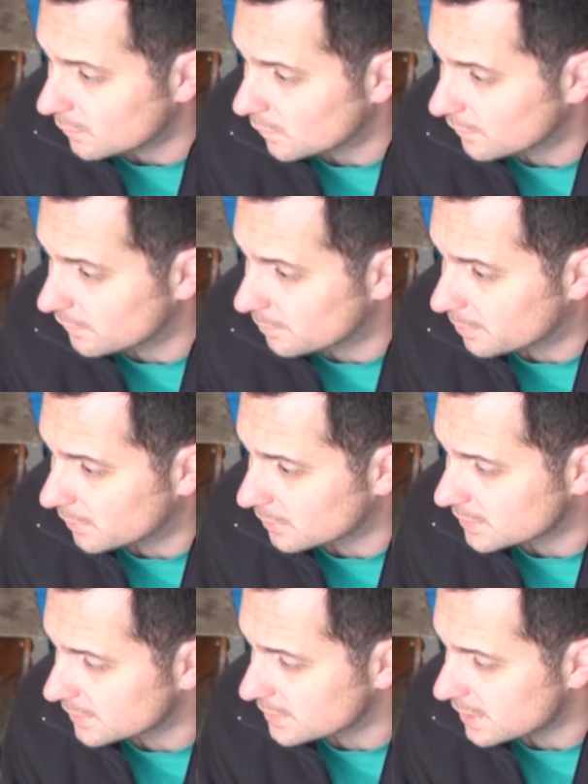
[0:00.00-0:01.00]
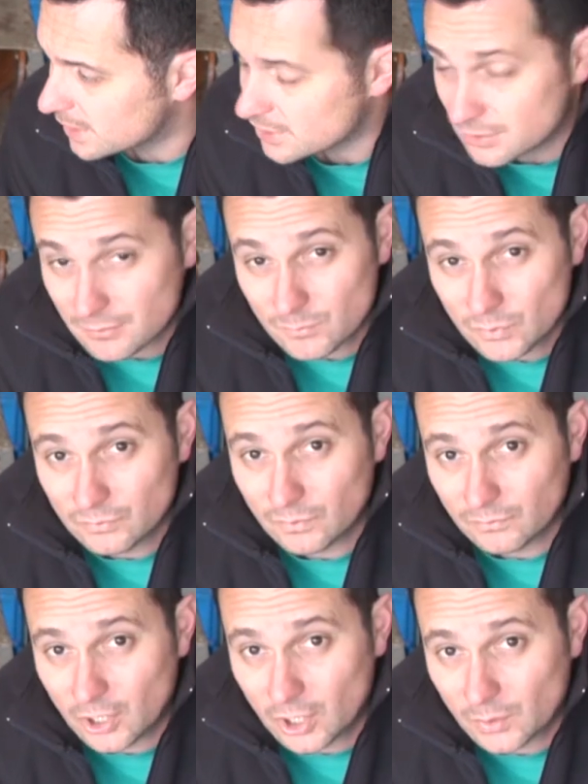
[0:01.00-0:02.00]
one of the parts is actually removal
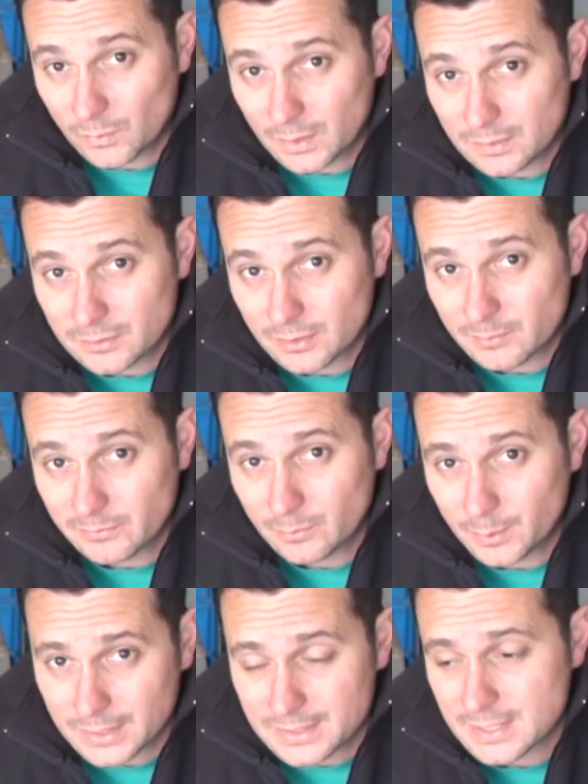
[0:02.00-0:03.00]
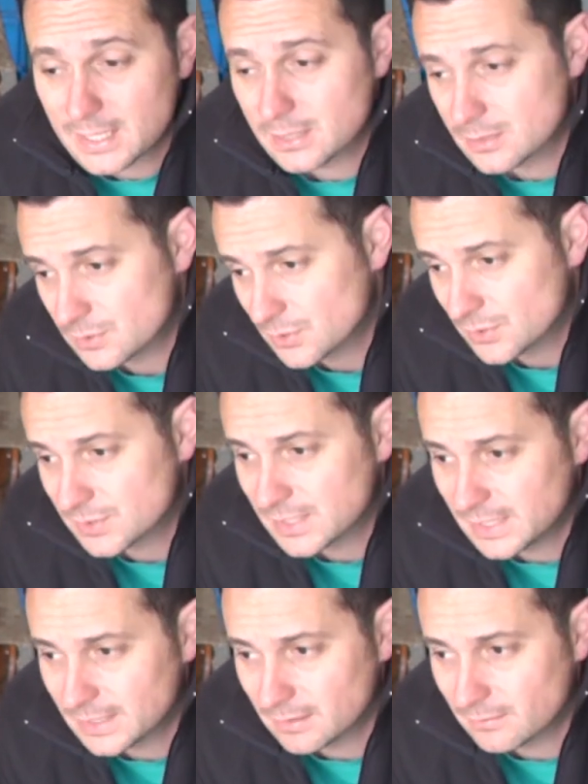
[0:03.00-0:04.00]
of the hardware. So before we can start
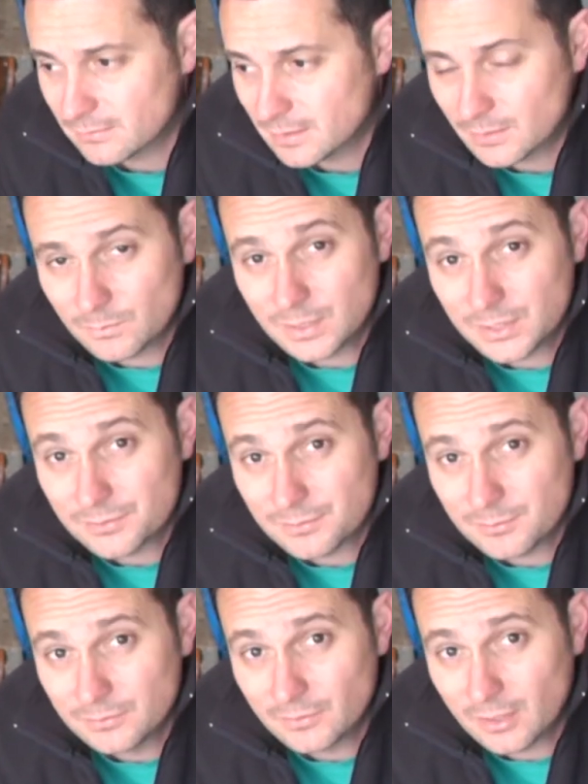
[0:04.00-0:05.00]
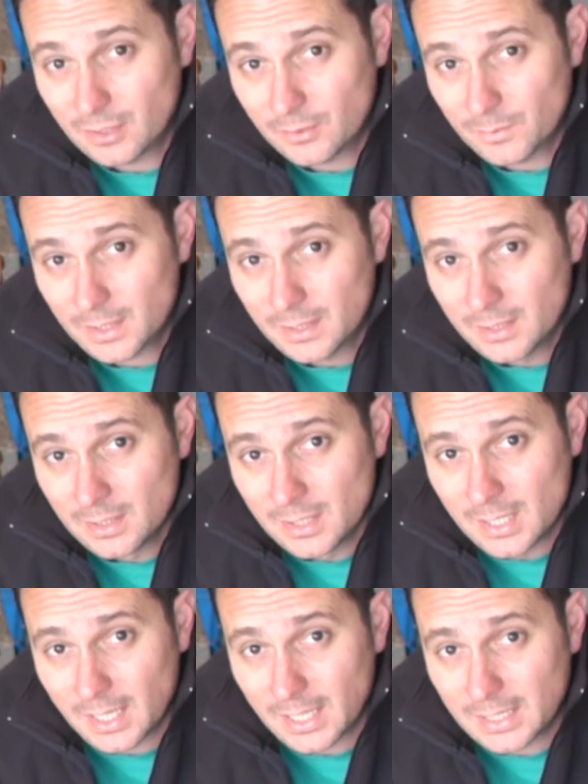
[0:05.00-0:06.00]
sanding everything, we need to remove the hardware
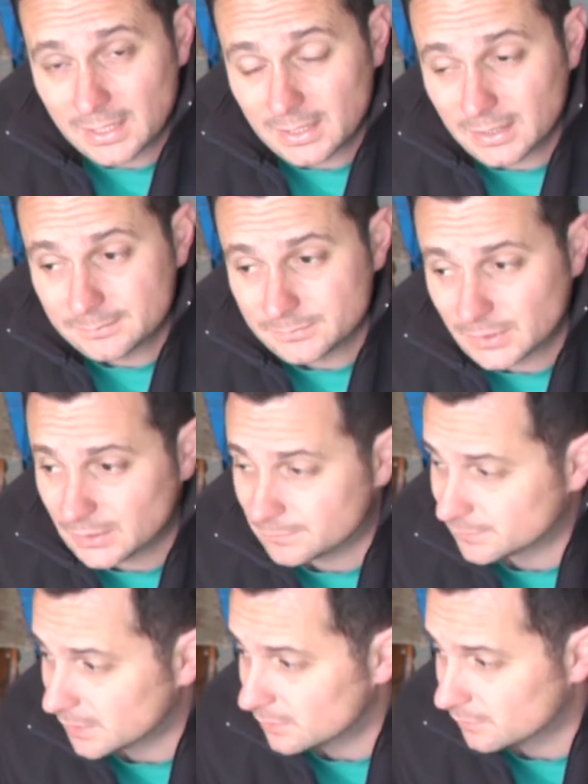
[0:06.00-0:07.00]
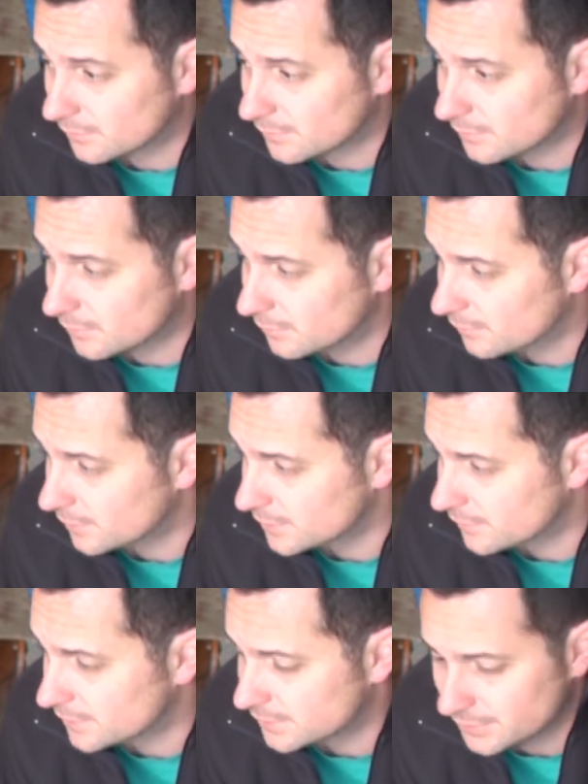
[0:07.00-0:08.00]
and yeah, get all those
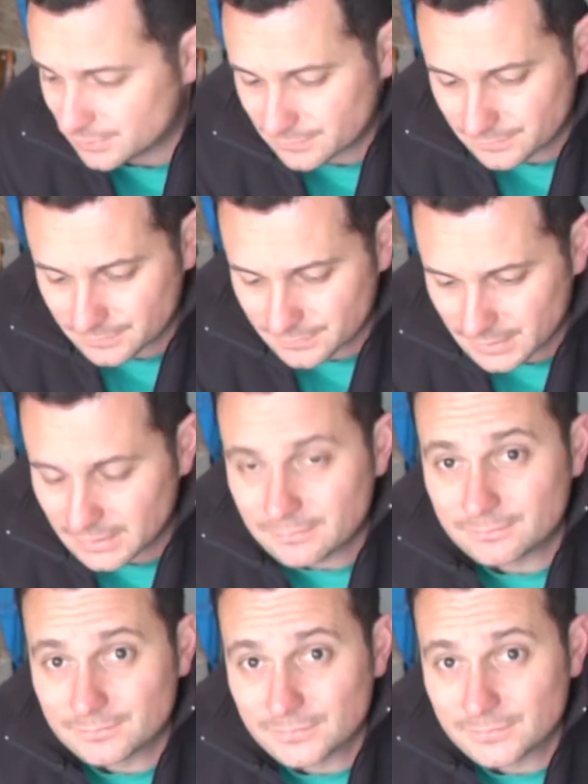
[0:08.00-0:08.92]
things done.